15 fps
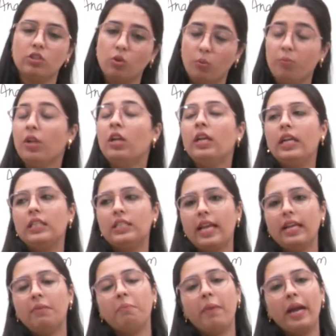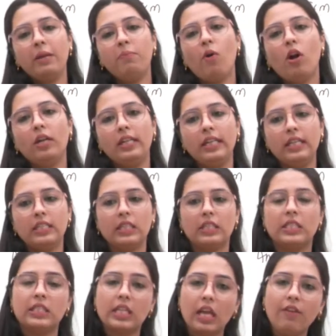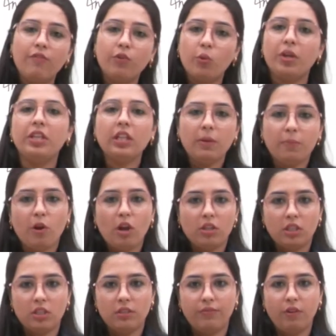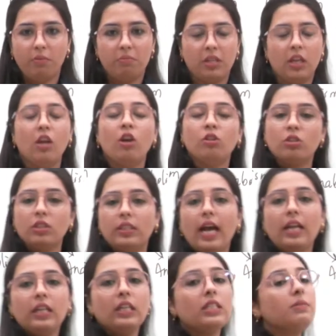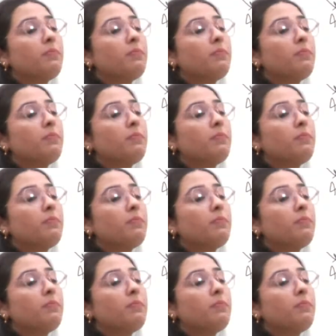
No, it's like my body is itself doing the process for me. So that is